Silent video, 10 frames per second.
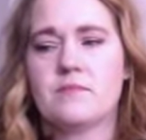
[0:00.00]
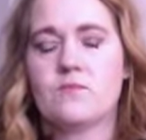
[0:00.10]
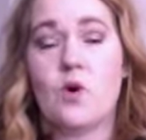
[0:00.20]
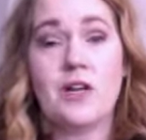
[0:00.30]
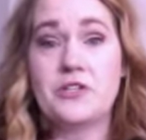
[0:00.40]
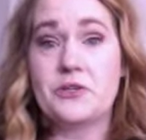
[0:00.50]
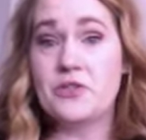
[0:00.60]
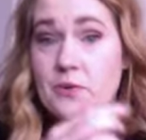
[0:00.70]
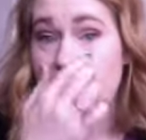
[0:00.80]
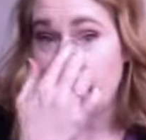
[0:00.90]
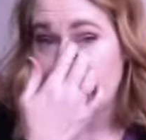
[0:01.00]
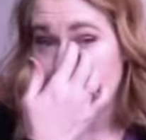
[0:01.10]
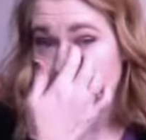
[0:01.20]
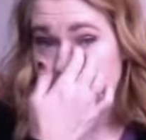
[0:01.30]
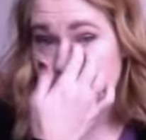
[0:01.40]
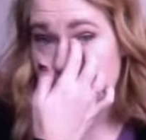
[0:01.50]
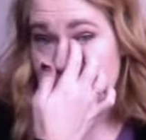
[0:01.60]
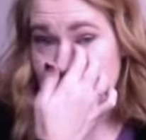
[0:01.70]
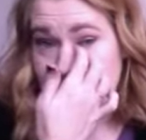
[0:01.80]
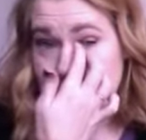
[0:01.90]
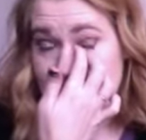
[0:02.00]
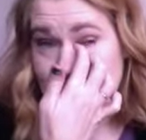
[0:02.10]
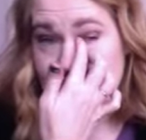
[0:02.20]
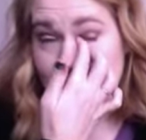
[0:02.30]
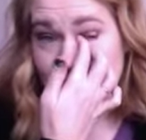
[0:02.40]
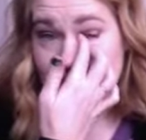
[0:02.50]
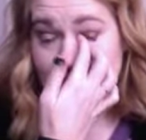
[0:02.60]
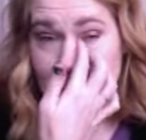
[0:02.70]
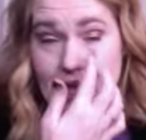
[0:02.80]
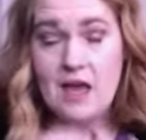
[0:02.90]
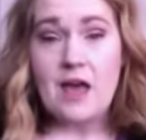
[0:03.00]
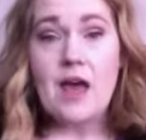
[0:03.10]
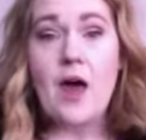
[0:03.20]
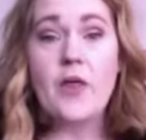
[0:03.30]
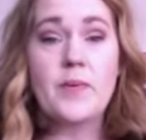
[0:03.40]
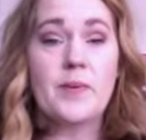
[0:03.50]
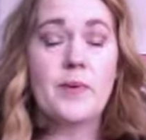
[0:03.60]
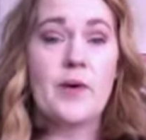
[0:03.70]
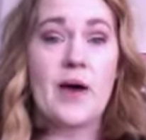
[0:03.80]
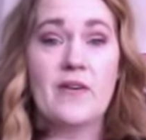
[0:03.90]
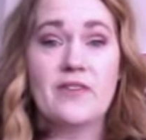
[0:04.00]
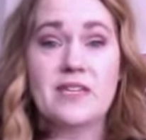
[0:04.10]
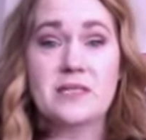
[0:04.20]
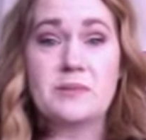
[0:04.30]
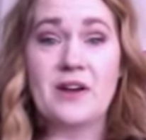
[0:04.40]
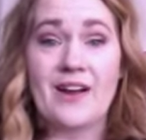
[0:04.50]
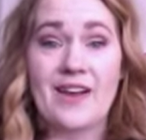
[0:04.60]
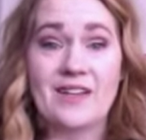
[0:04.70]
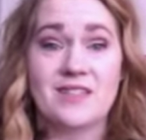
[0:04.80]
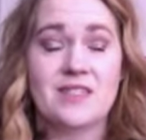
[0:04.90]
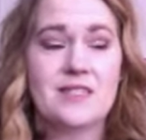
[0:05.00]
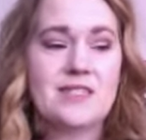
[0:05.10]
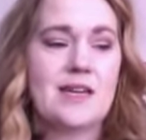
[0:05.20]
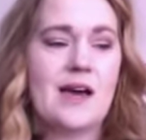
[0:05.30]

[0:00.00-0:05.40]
Watch YouTube videos, see what other people have experienced,